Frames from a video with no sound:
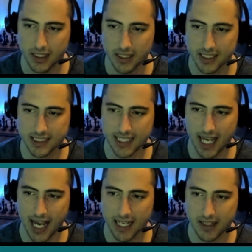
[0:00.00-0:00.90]
This
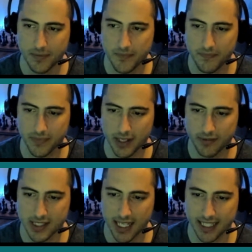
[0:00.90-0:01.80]
sack, if
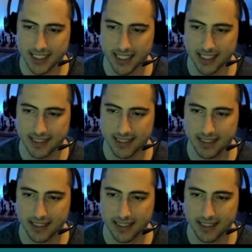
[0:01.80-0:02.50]
he takes it.